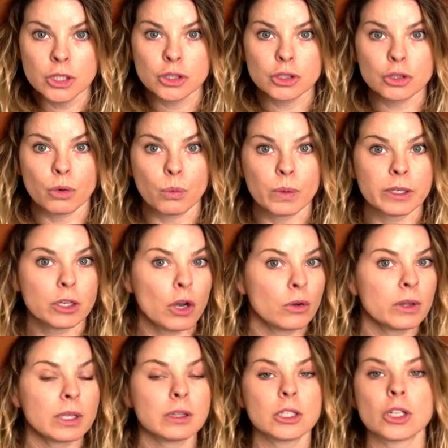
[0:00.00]
So we know
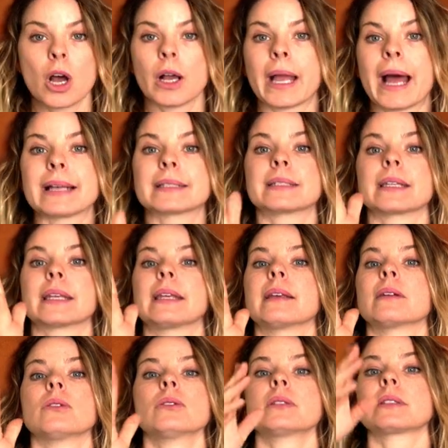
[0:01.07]
that the dog has to
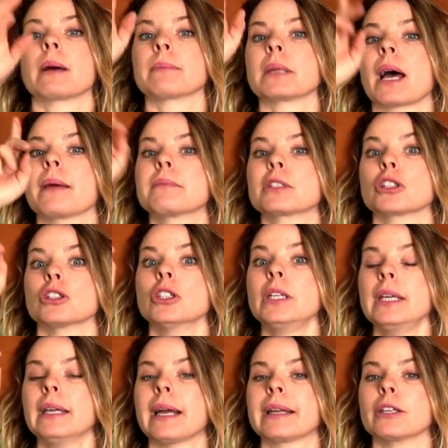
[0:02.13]
heel sometimes
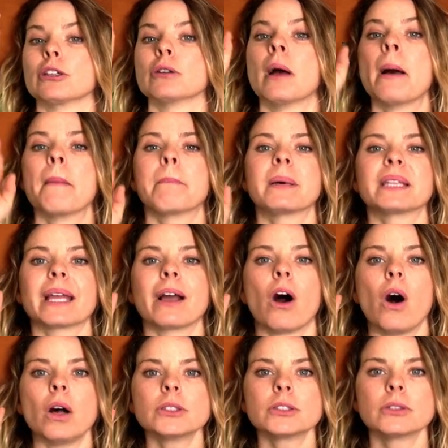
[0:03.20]
looking at you, but they
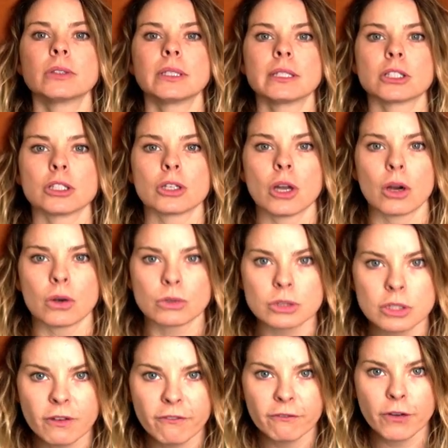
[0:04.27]
also need to know
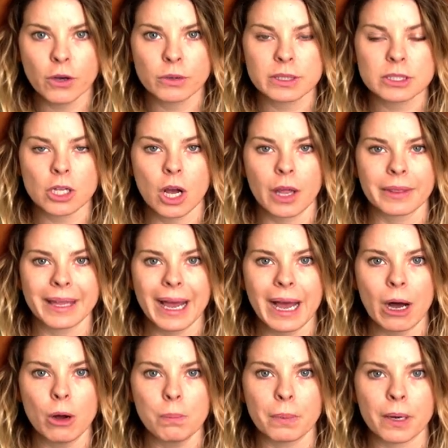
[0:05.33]
to focus on the
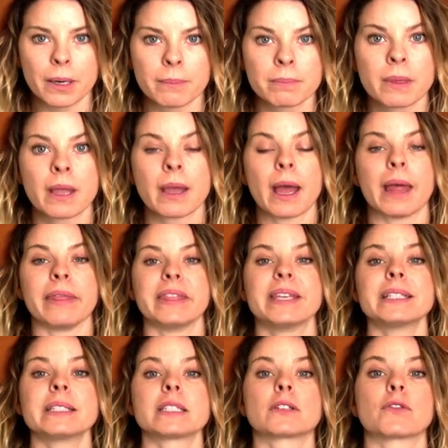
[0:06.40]
helper. And
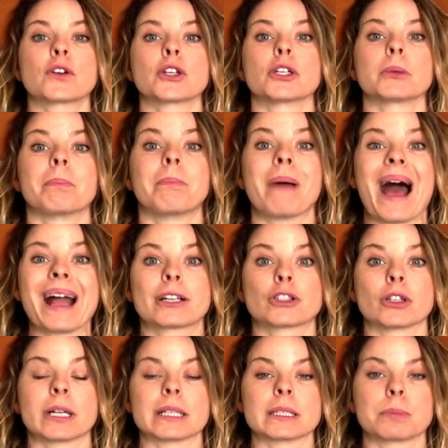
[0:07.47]
this is for your back
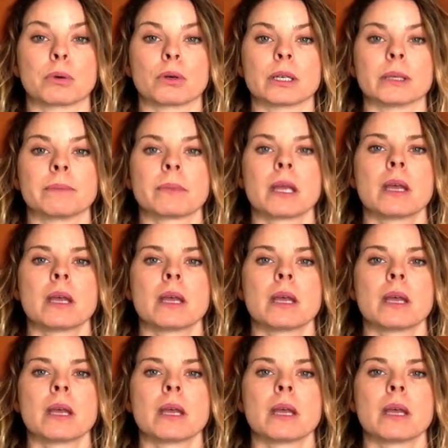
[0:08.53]
transport.